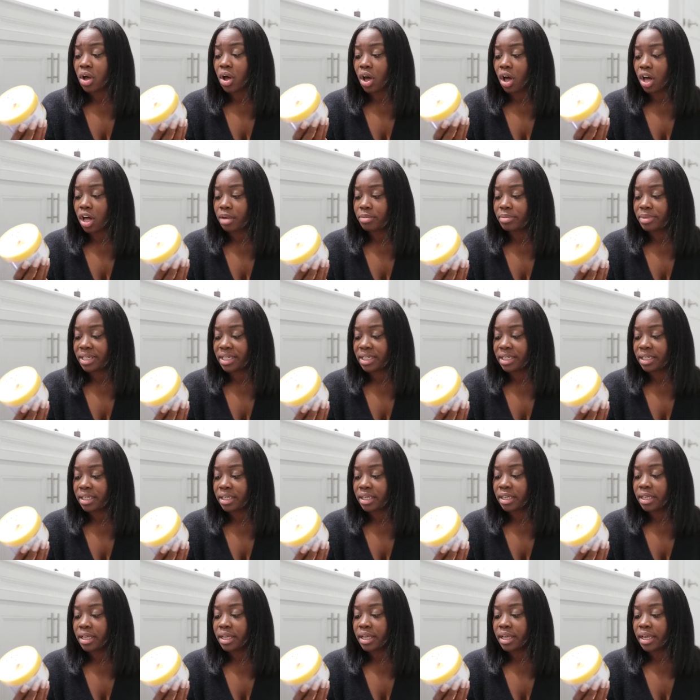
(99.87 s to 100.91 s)

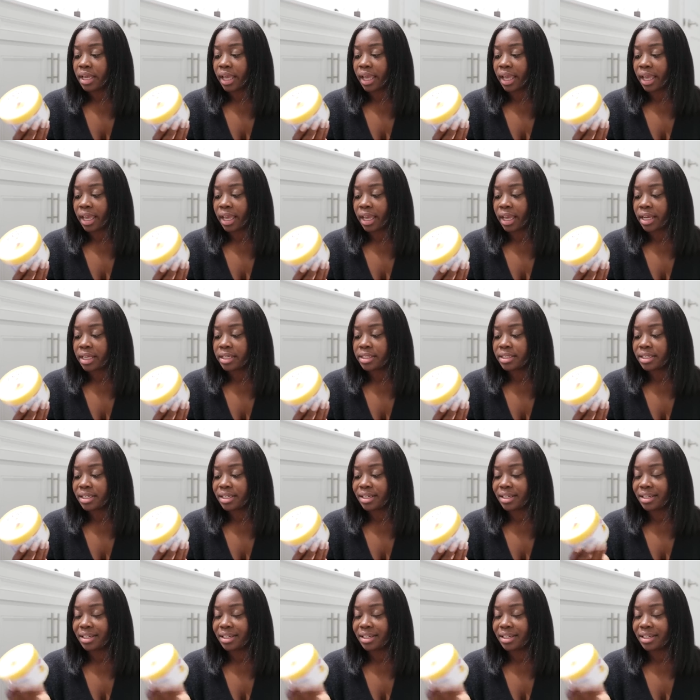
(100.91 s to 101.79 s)
almond and